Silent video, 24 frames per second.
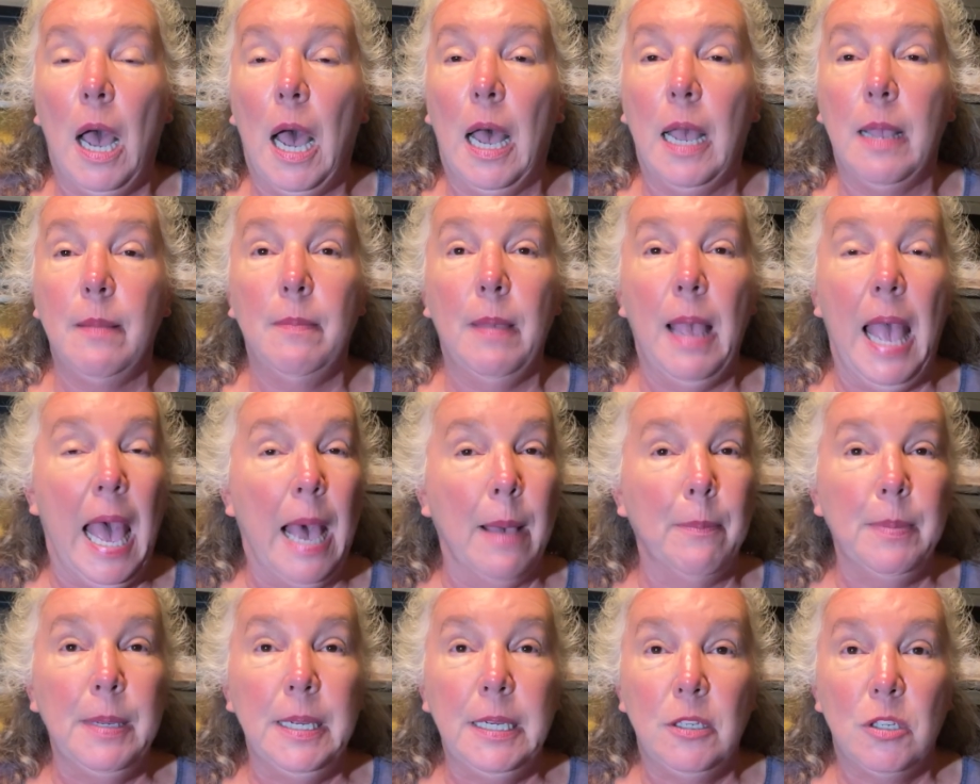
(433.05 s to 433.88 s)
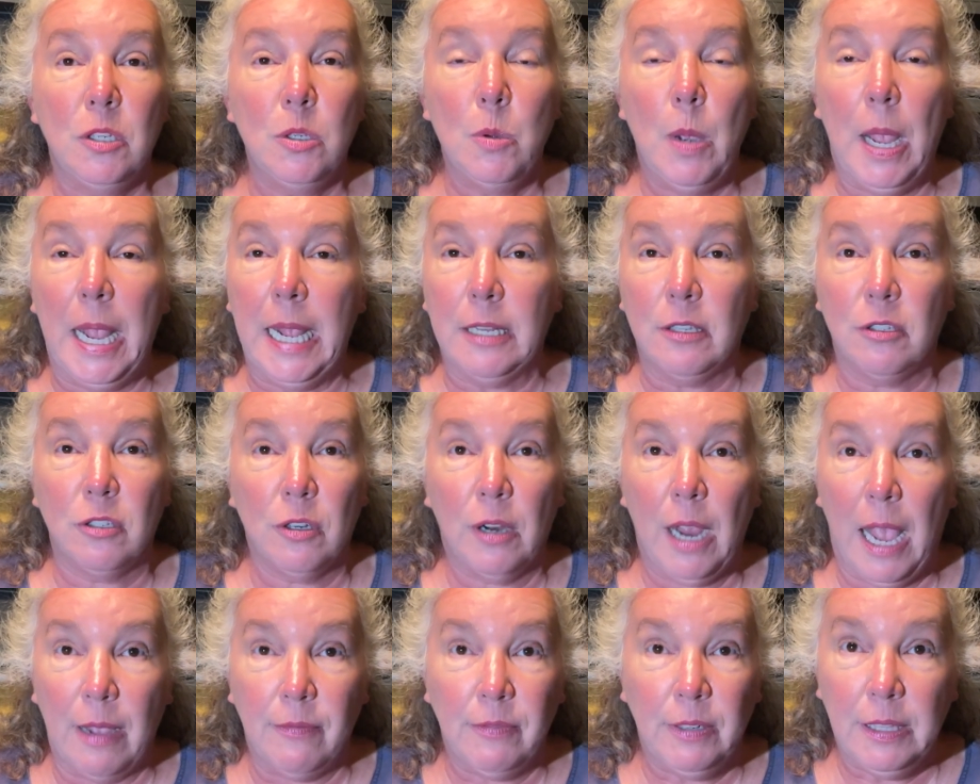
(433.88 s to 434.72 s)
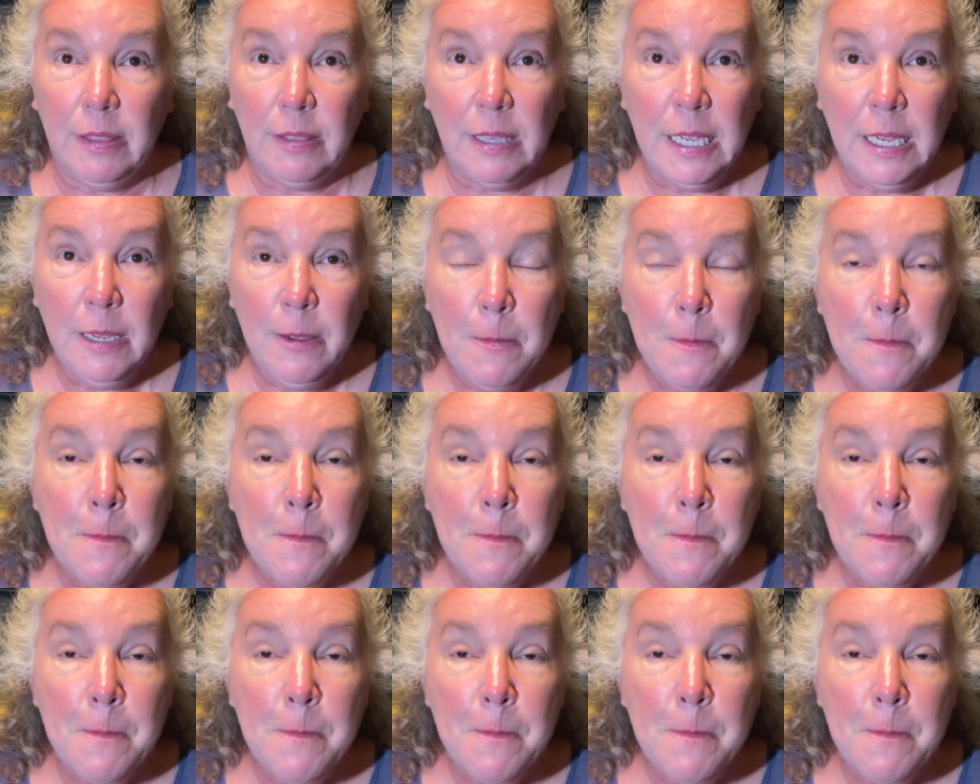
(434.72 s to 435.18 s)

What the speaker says: I'm happy to answer everything